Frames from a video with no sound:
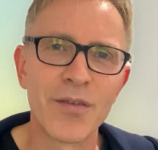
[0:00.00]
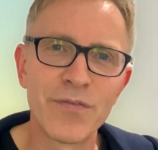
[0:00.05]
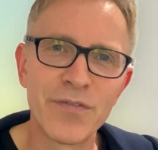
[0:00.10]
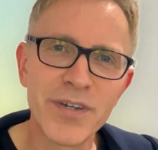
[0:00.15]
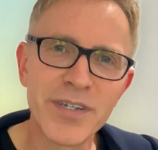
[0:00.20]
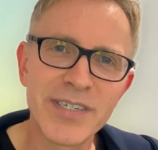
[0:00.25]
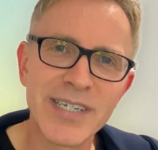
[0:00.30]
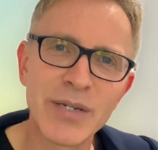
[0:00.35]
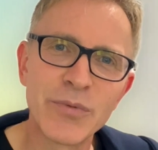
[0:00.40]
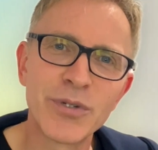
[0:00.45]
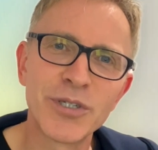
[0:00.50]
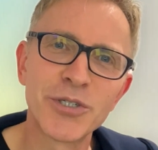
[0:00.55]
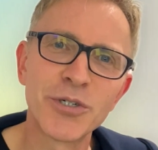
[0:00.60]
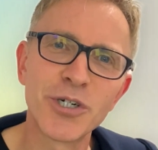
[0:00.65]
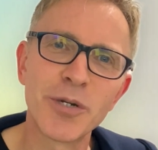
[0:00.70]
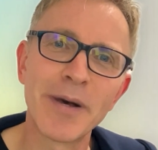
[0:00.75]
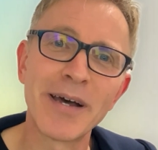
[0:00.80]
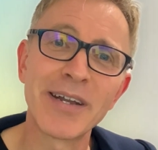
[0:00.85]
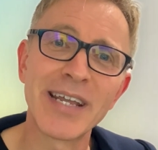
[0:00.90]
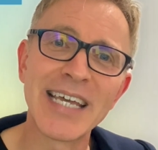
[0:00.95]
first thing we'll
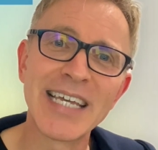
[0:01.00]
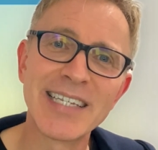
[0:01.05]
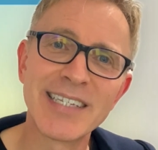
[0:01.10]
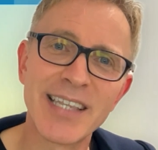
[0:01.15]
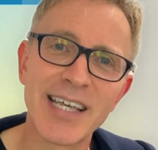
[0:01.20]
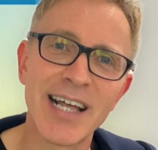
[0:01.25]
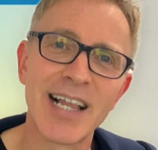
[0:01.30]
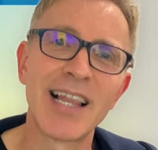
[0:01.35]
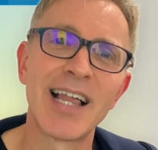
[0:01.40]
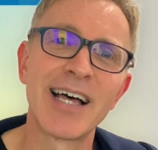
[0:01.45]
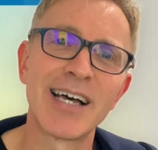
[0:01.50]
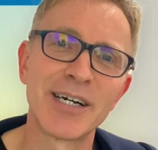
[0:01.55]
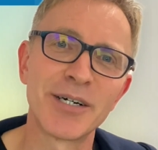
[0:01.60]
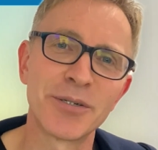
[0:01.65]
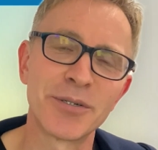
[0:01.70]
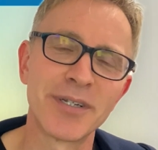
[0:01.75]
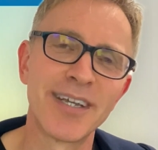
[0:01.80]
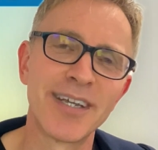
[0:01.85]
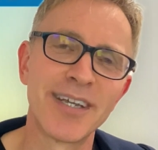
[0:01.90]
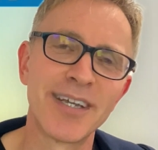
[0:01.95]
talk about is the
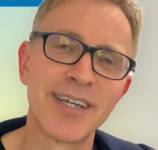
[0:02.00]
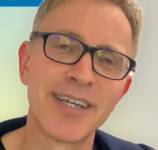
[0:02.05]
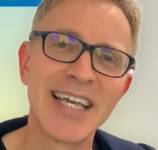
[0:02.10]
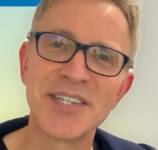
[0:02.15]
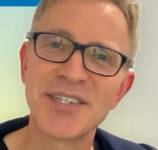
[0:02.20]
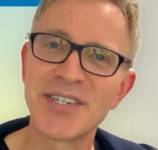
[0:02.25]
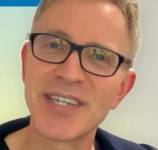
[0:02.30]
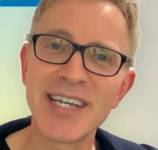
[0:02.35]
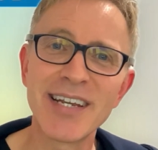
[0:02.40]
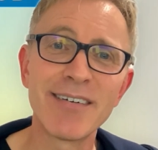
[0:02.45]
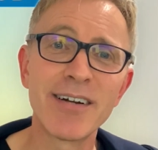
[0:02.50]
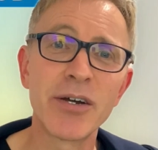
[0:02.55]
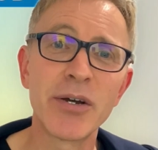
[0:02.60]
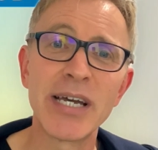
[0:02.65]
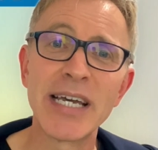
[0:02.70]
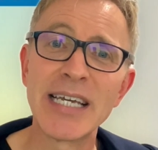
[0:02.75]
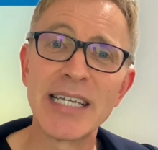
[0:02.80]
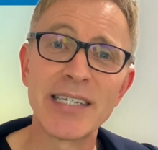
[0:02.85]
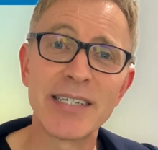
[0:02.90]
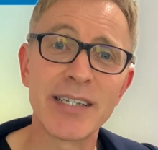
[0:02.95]
cloud. Xero
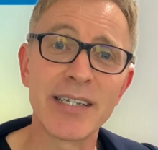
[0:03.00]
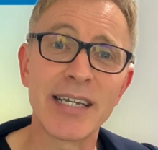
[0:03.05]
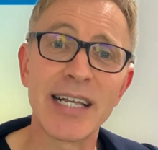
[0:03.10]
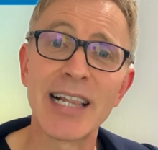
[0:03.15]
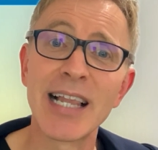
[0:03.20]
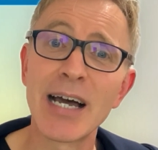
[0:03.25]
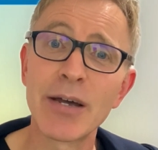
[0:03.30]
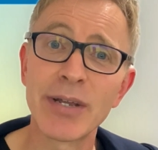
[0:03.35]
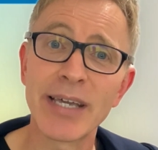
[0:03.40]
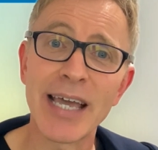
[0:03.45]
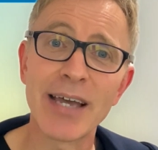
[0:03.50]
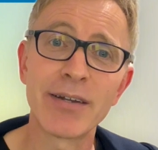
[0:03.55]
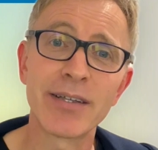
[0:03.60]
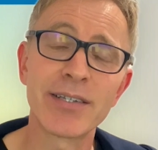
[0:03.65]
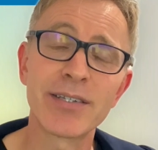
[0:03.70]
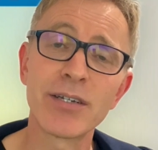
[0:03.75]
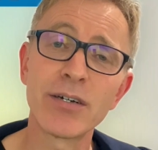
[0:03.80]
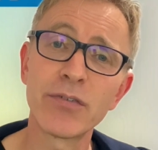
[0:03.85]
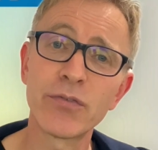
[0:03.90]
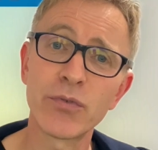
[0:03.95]
is a cloud accounting
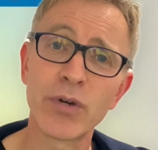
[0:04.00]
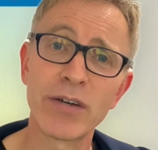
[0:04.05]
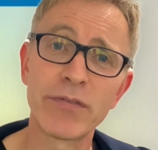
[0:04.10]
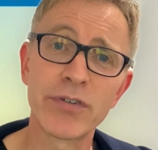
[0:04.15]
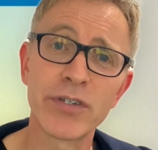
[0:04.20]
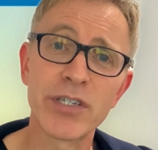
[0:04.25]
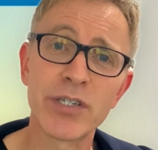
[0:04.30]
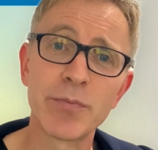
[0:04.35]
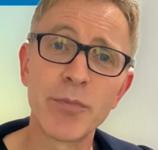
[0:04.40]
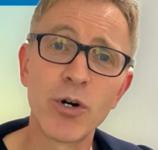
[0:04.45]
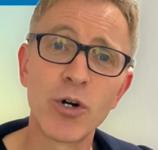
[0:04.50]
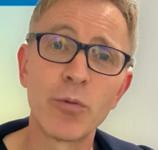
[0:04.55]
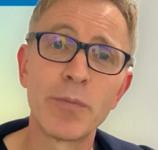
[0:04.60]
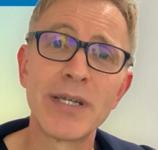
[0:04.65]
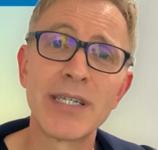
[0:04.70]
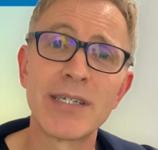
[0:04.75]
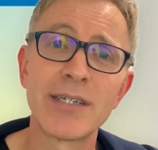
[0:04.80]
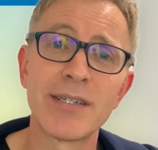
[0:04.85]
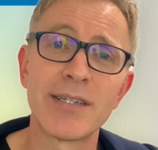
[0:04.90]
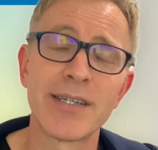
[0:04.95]
software for small
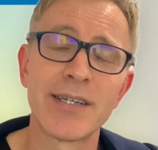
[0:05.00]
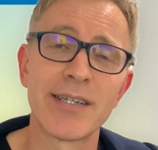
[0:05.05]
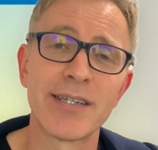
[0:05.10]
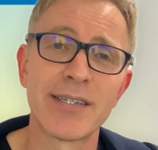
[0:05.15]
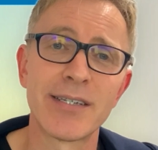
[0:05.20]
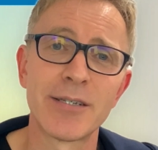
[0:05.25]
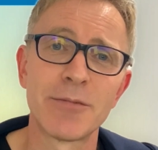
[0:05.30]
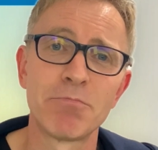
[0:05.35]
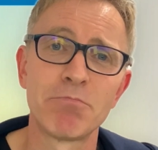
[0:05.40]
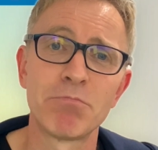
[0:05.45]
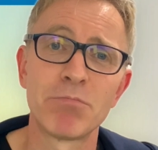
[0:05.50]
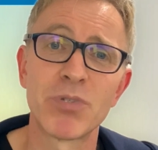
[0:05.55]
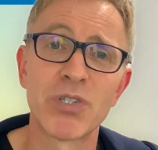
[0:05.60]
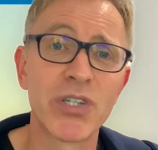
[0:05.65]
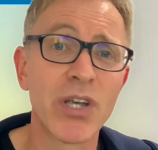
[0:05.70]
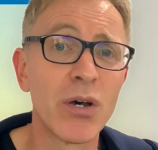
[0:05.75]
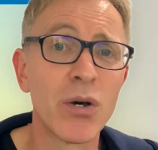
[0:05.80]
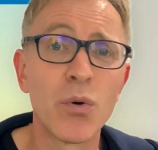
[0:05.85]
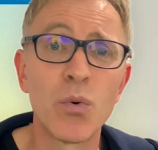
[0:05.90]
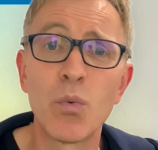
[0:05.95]
businesses.
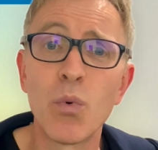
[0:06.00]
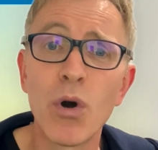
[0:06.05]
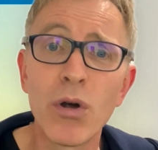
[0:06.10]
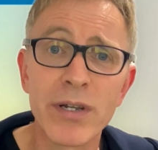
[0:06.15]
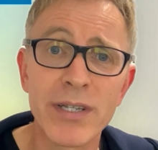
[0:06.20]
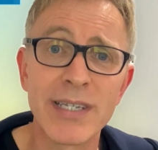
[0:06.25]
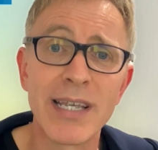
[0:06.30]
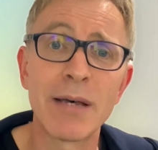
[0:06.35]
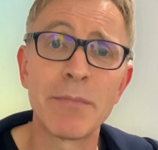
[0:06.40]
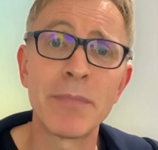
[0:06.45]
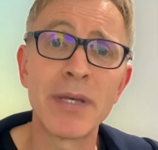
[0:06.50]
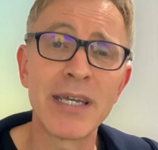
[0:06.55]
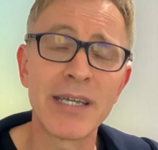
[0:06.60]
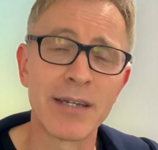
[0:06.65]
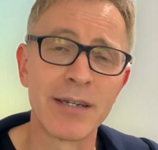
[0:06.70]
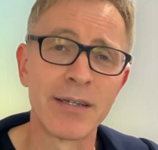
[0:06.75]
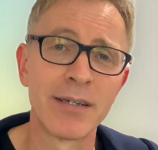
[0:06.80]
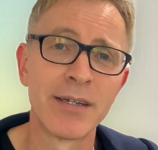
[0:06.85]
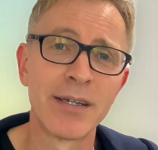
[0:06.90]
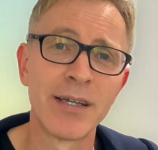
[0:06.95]
So what does that
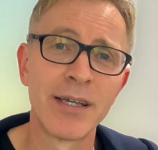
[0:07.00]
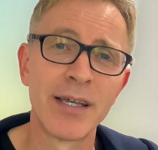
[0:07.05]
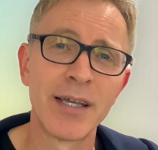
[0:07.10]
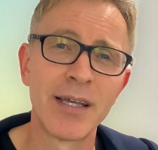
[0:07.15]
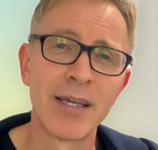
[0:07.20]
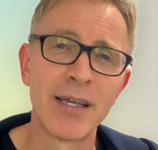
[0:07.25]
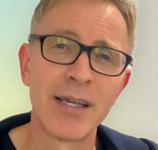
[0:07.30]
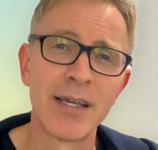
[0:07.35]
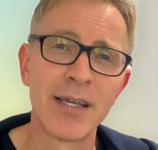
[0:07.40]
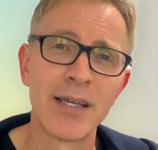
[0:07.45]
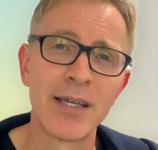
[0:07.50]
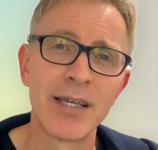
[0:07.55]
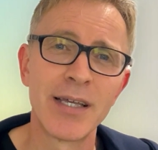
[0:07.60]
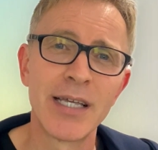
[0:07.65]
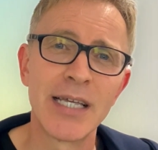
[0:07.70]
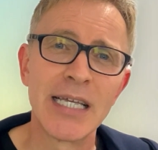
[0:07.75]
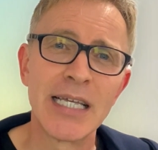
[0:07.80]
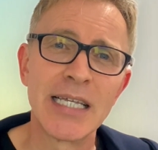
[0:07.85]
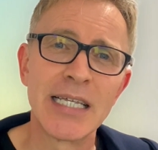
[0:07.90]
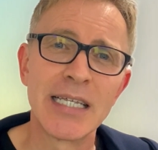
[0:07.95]
mean?
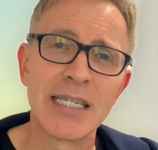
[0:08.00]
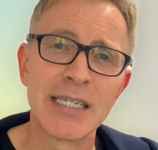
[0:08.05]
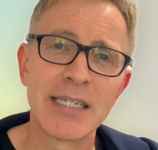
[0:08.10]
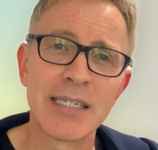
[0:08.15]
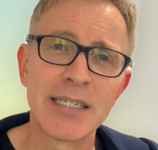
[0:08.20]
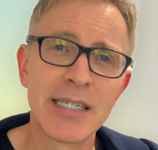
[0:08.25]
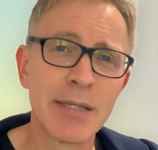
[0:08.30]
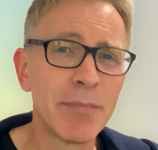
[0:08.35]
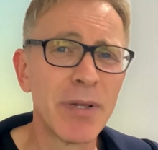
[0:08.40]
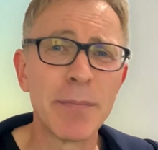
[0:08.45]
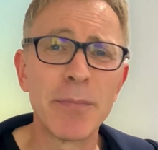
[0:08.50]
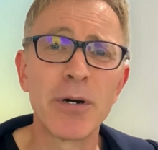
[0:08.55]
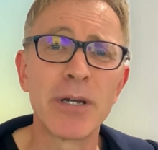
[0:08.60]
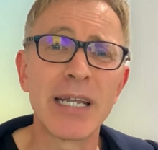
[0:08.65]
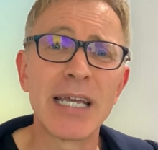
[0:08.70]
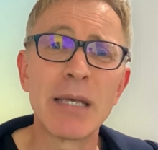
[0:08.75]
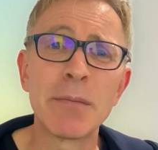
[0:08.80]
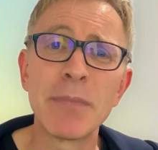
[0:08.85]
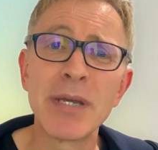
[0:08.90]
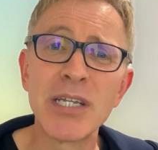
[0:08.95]
Simply put,
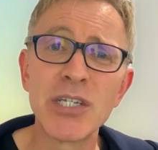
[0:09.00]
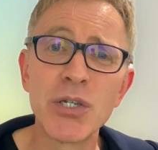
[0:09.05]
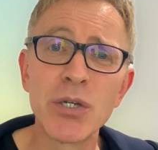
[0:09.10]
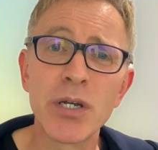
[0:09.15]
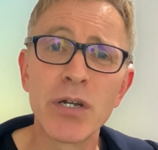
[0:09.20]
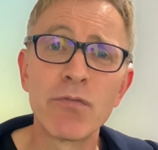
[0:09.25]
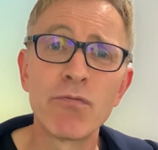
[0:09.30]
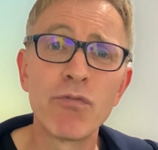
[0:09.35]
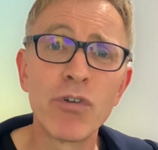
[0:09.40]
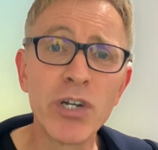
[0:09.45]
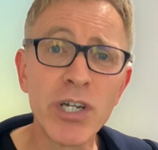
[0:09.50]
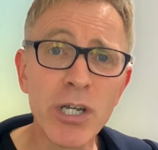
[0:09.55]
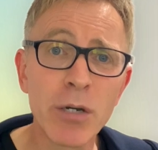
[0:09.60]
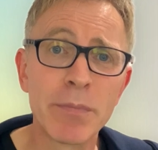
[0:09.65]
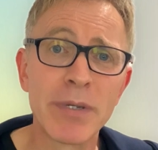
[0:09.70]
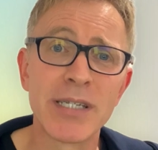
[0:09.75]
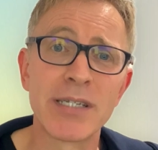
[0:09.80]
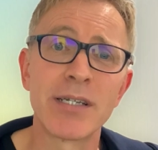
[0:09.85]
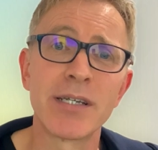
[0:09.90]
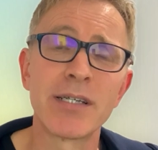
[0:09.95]
it means you can run your
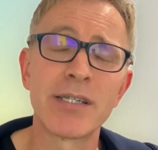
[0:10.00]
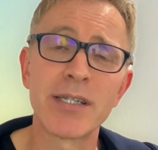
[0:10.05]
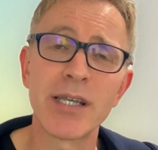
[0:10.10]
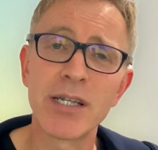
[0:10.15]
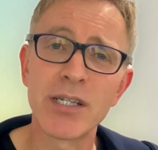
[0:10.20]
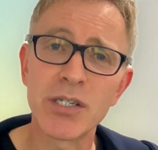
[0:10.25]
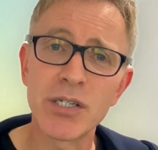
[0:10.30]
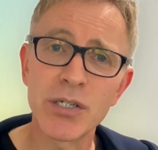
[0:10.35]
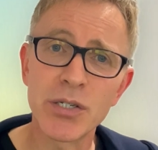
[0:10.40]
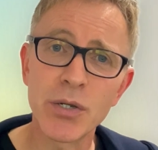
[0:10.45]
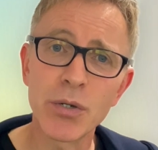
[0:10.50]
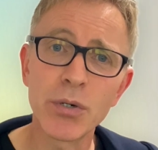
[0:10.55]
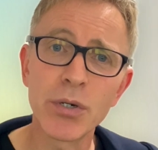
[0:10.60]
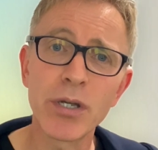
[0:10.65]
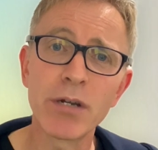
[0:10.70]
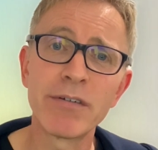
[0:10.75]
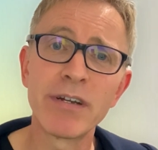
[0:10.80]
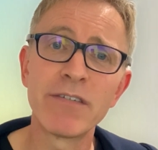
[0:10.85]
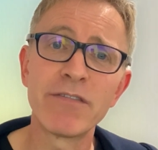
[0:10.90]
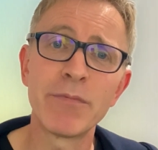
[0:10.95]
business and store
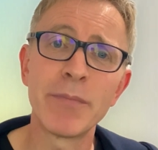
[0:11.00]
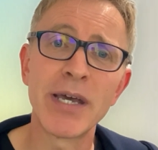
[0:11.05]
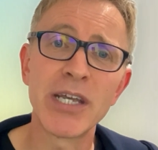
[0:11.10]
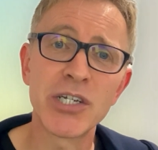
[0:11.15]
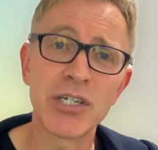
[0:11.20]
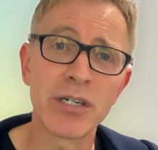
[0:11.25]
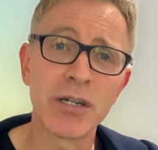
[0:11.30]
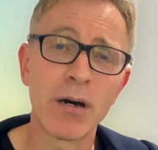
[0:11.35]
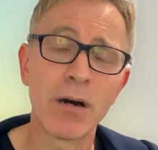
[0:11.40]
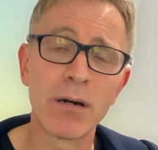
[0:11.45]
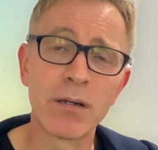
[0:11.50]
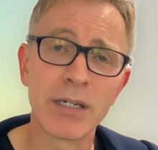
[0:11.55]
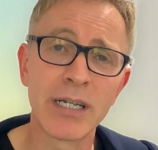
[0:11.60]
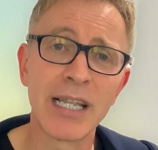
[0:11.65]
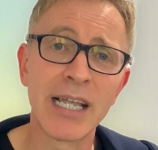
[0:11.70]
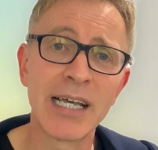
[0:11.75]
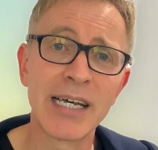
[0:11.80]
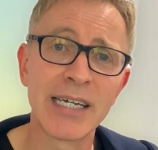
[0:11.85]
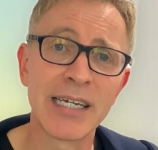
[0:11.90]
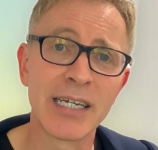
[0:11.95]
your information
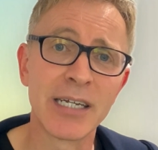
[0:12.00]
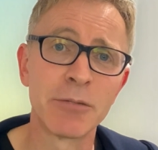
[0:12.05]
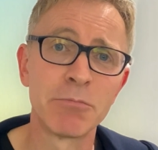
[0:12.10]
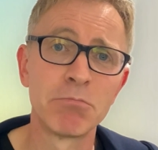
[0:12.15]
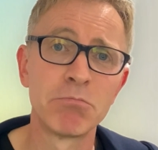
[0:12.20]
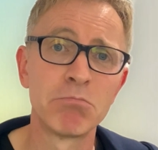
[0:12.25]
online.